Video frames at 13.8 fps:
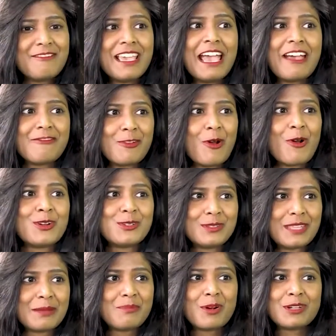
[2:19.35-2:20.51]
we have gone to
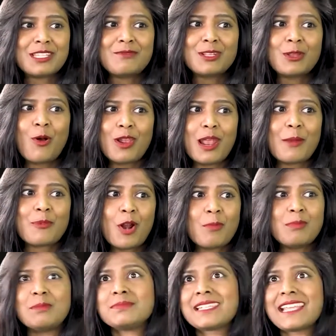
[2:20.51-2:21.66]
that person with all our
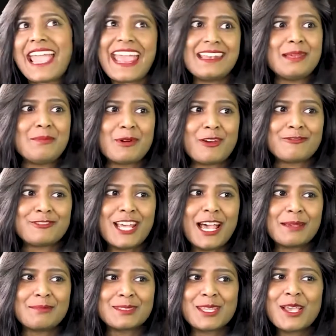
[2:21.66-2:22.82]
problems n number of
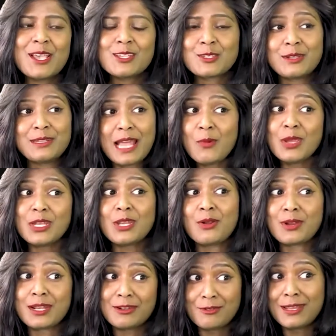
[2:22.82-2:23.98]
times so now when
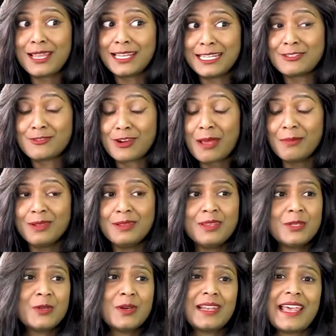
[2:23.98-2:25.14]
you're in, really in trouble
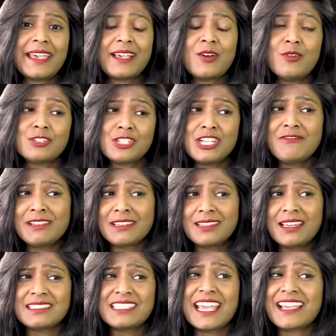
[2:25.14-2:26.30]
you're like oh she will
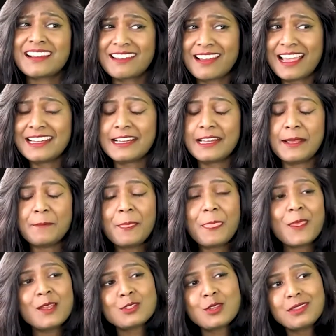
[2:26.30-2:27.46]
think take it lightly
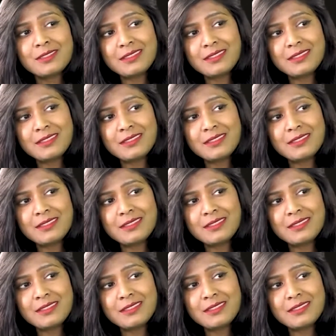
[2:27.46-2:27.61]
so